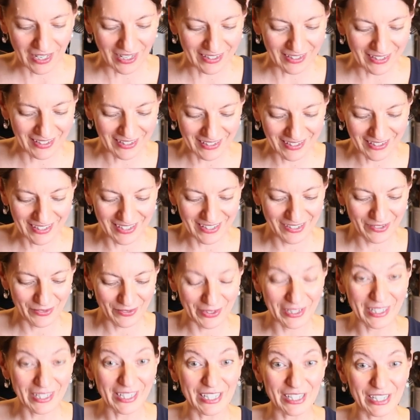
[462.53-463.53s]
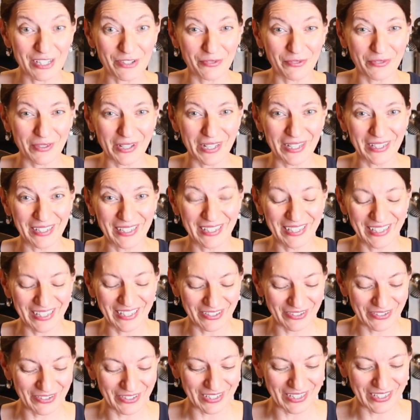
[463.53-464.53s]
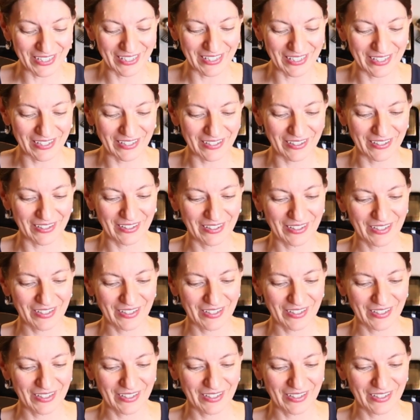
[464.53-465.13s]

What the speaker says: And then this is where it gets fun. You just